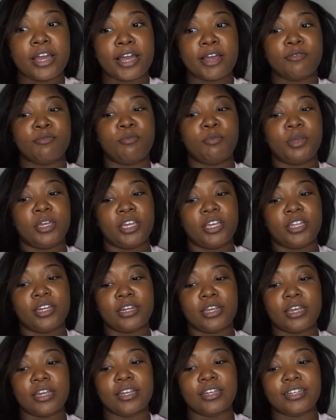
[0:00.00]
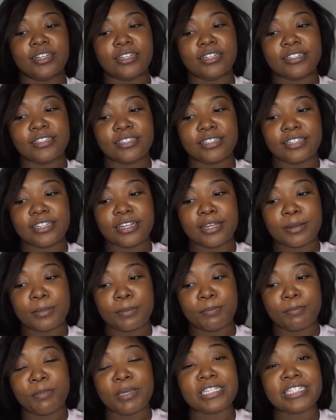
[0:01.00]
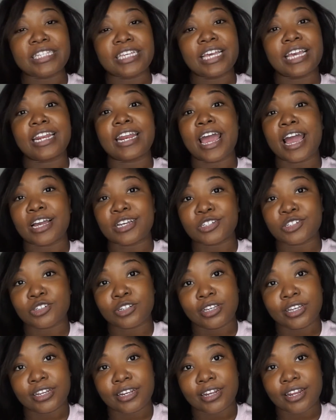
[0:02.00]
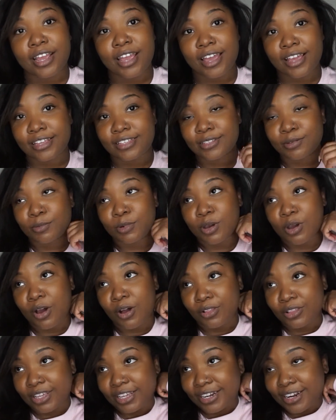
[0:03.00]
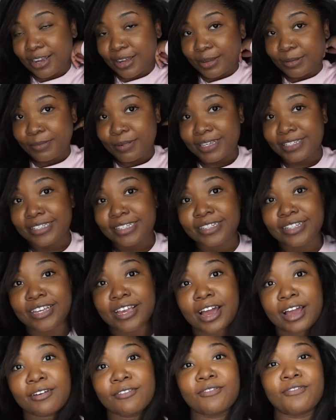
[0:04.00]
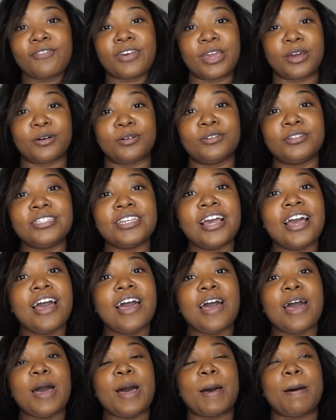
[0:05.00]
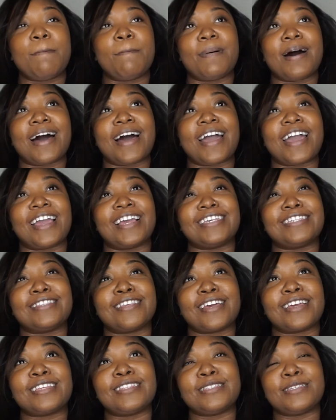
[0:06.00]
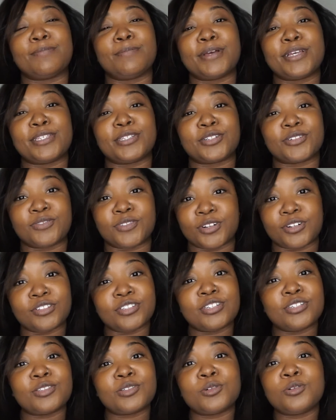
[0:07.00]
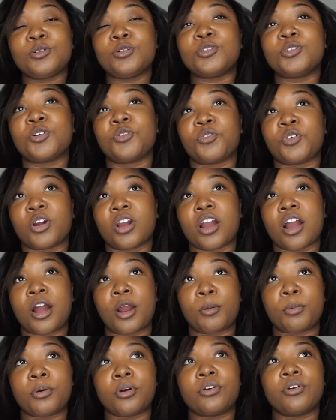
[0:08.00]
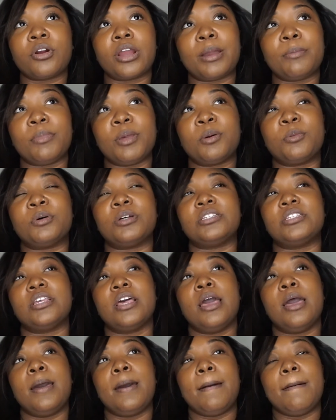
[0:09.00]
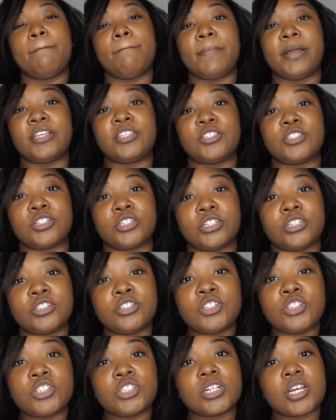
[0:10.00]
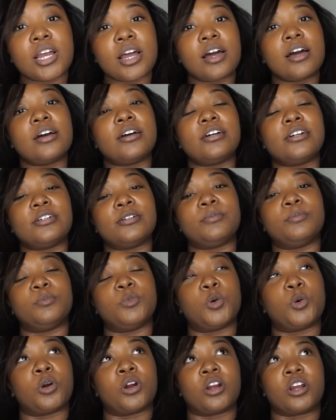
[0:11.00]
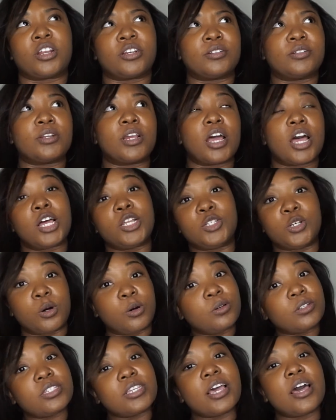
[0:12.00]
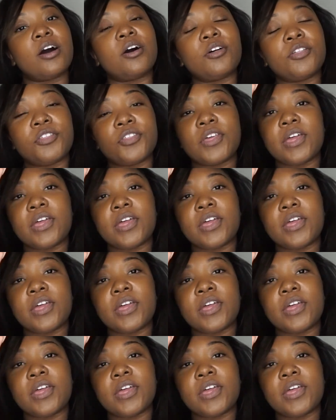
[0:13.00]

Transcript: I've been missing in action, as I'm gonna call it, basically I failed my second semester of nursing school. So for our program, it was med-surg or adult health,